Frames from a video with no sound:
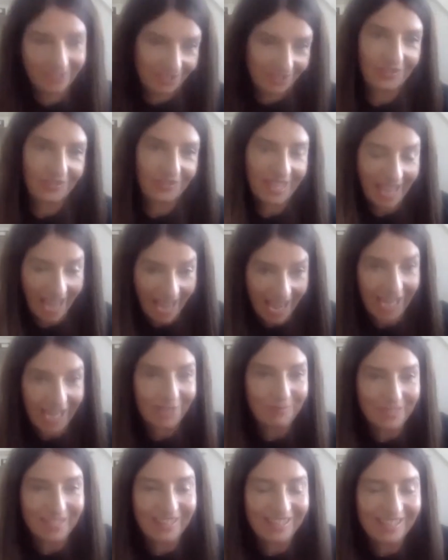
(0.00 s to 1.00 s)
the
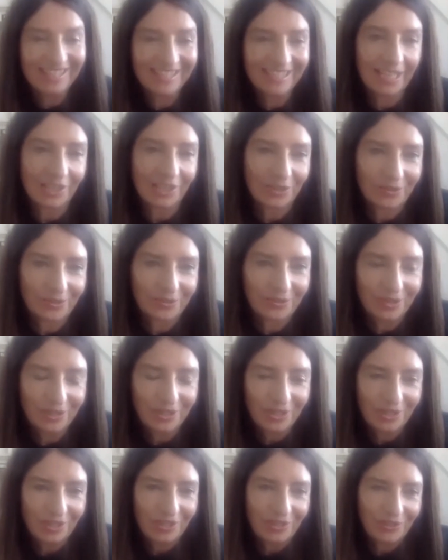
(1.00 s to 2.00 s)
aim is that you're
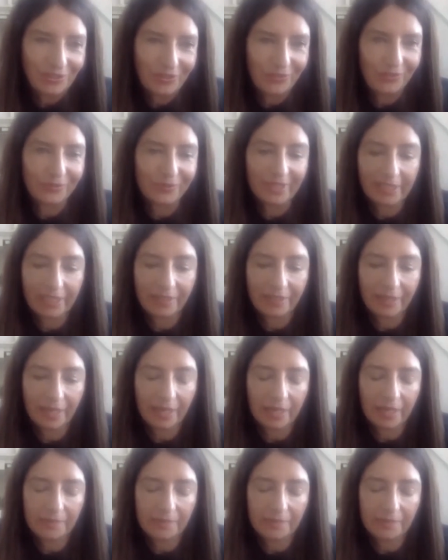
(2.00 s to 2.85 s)
really